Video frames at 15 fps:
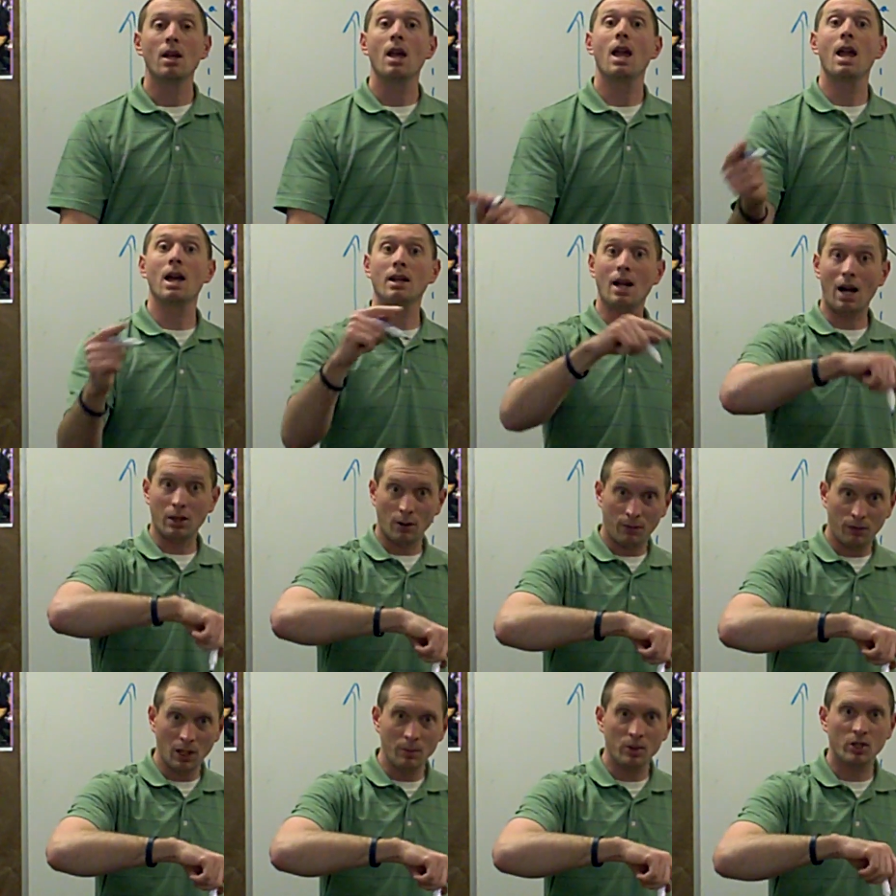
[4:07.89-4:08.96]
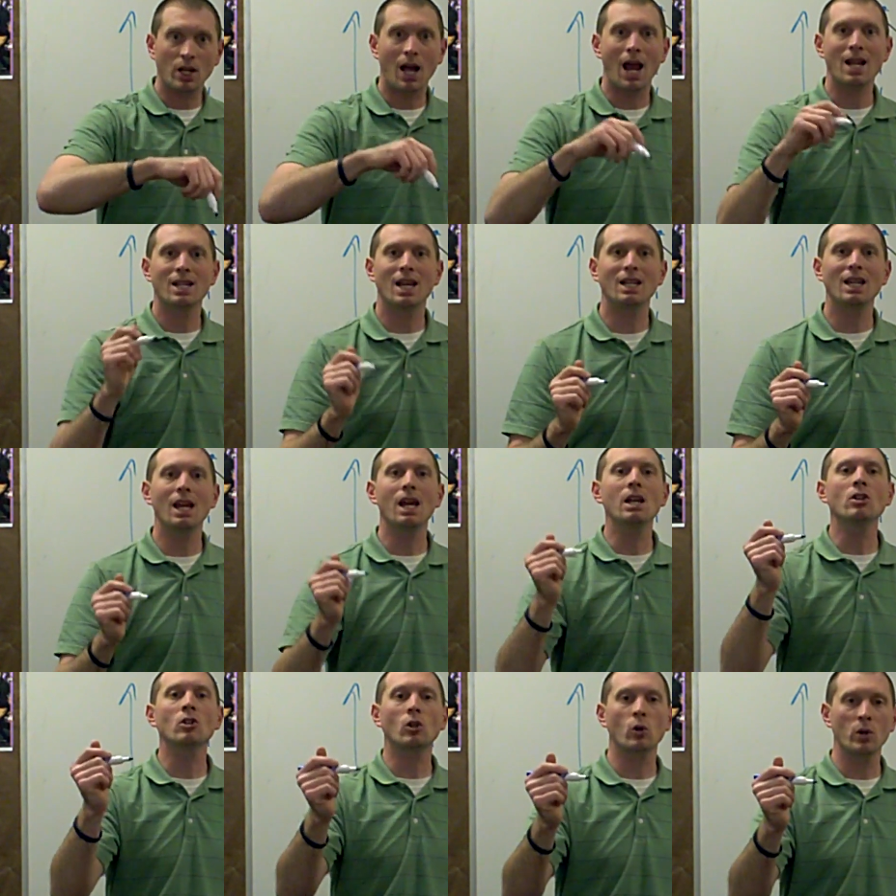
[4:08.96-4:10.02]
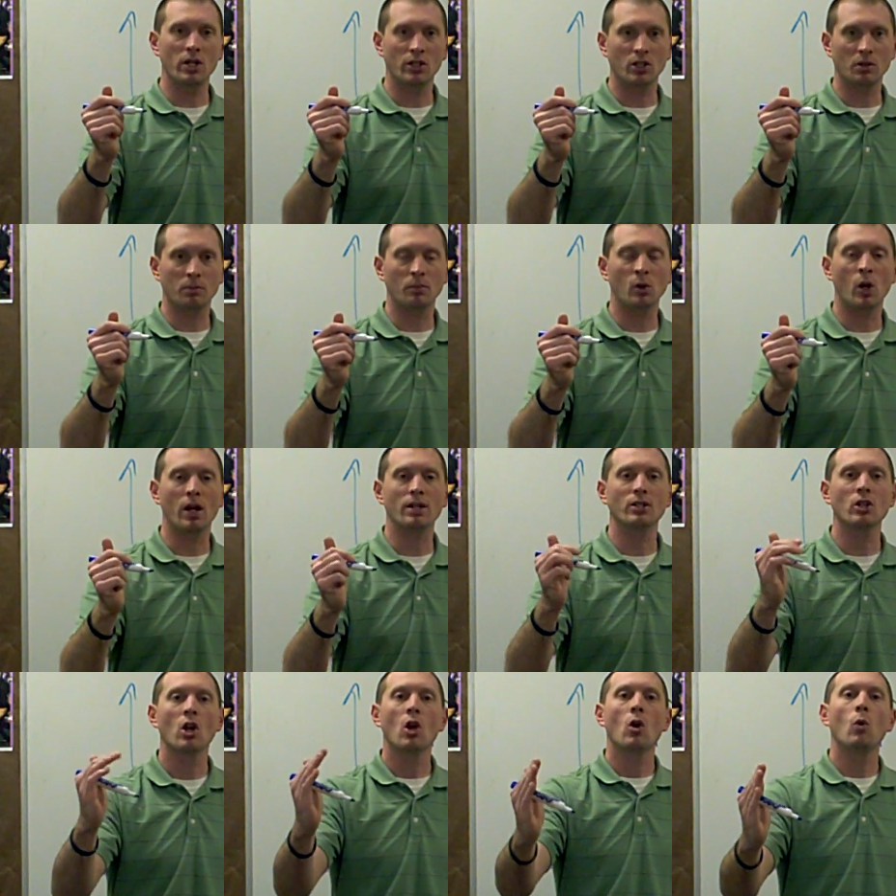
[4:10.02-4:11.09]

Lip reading: And on the flip side, an increase in price